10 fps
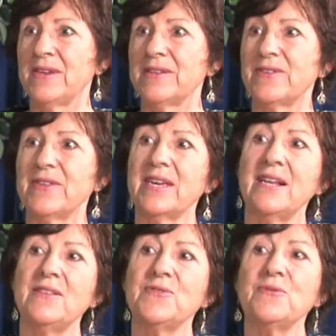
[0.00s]
So the
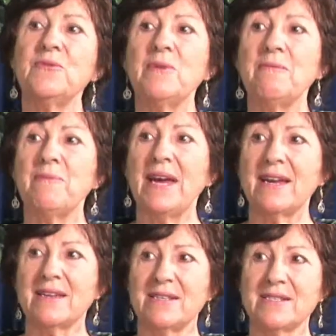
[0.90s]
Celts all went
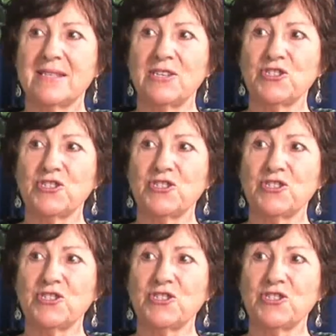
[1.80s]
back into their